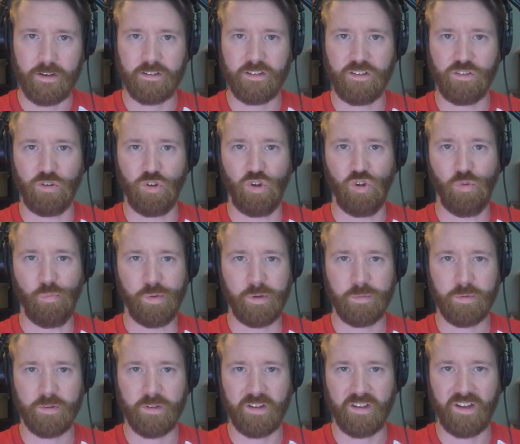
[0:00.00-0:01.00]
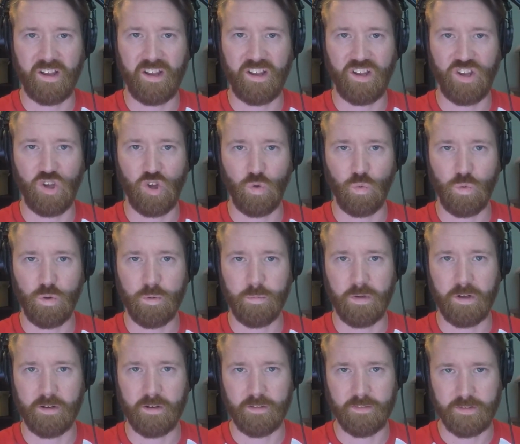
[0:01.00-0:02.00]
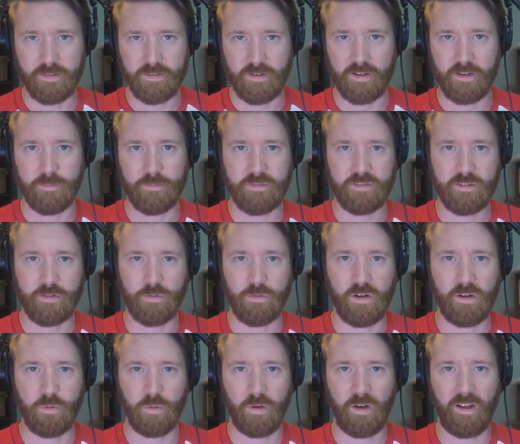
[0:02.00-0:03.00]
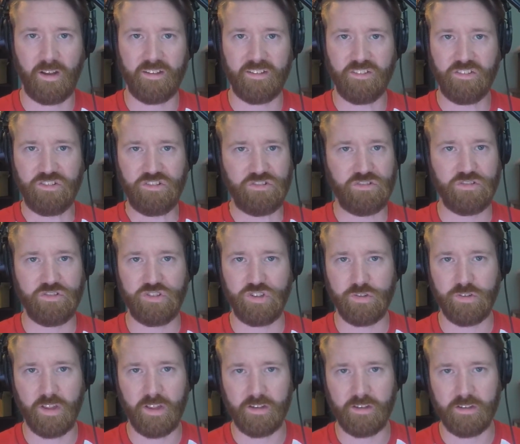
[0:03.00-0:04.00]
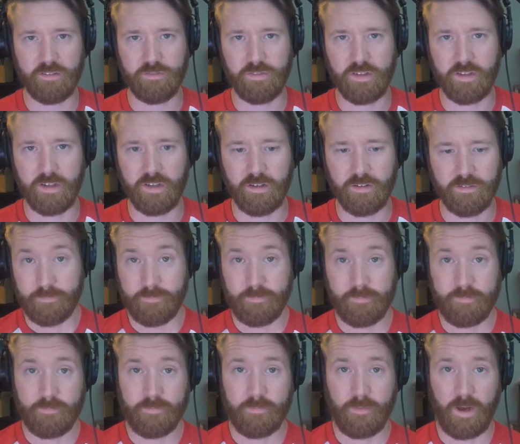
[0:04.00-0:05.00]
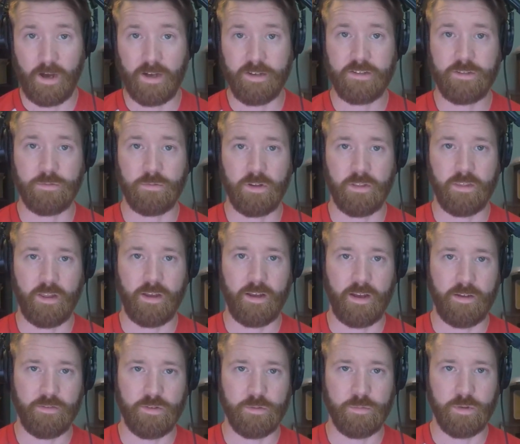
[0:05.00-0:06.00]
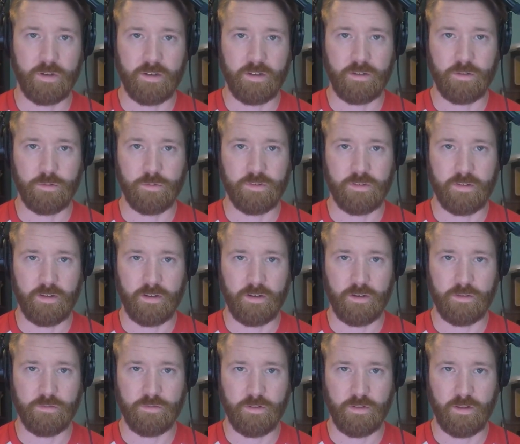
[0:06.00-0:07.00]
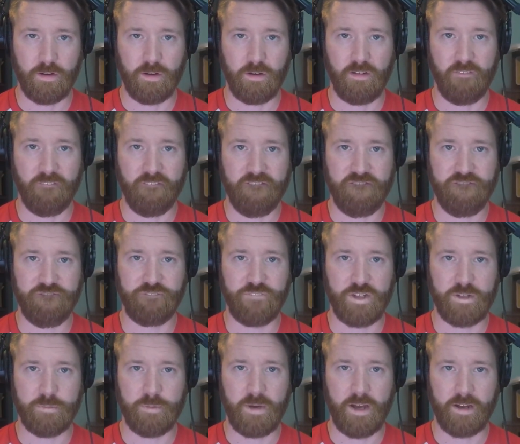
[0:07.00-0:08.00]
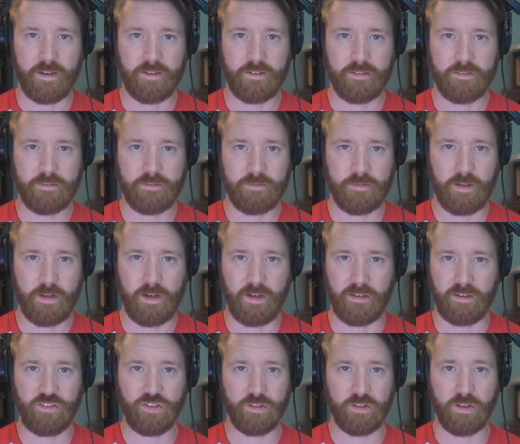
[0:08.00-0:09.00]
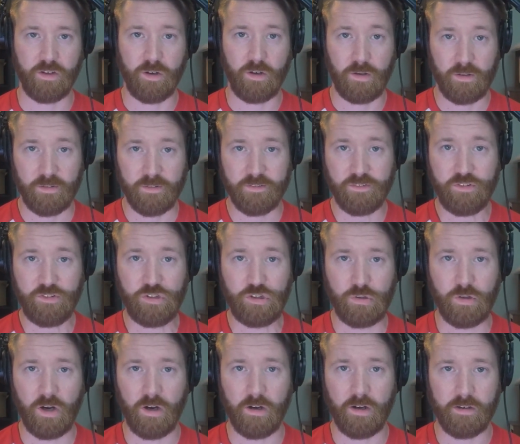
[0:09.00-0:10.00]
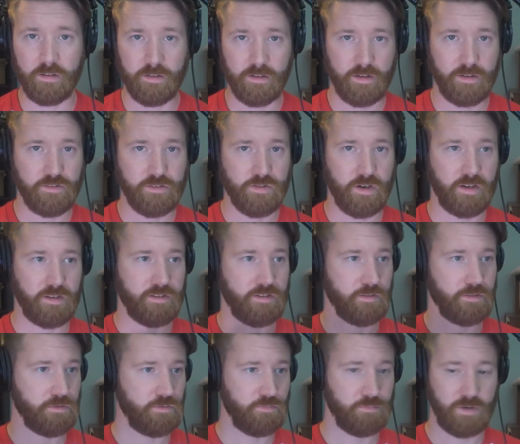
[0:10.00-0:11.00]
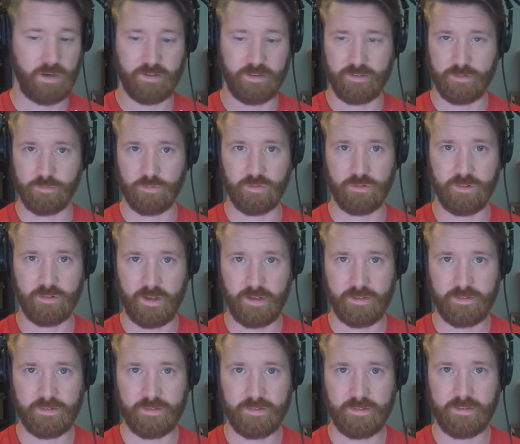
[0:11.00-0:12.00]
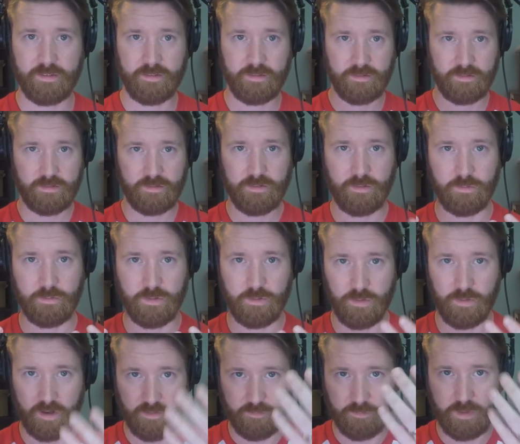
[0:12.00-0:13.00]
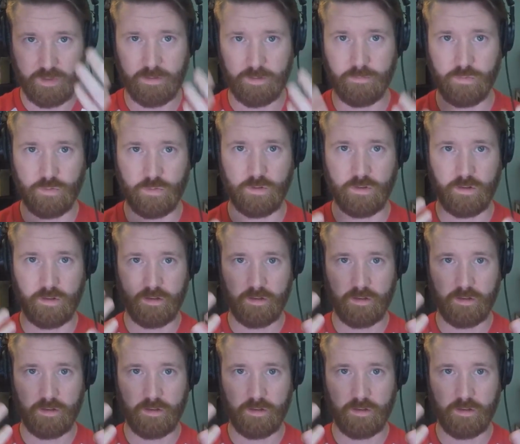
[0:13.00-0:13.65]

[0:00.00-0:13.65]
to people like a robot all the time, so why would I do that in a video? I just want to thank everybody who was there for their feedback. I took it all to heart. I tried to buy some more lights so you have me more